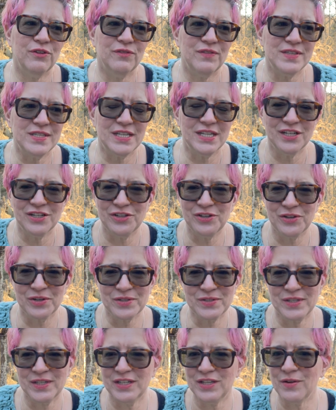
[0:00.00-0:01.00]
visiting New
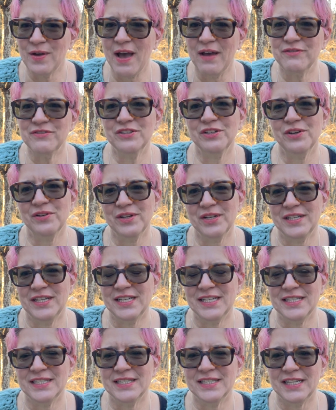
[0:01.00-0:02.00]
York City, you have to go to
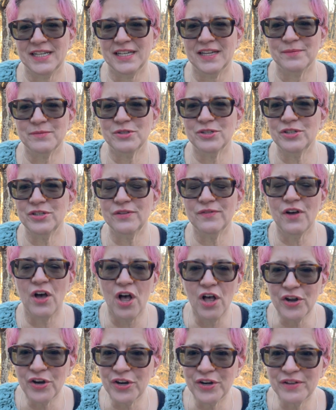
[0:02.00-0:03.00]
Nitty City. I'm sure you've
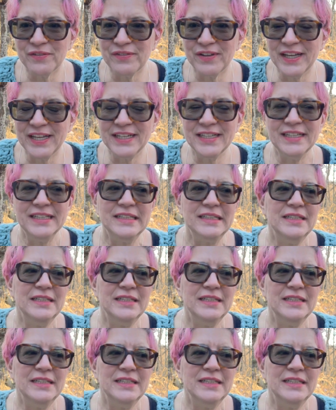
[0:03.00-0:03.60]
all heard of it.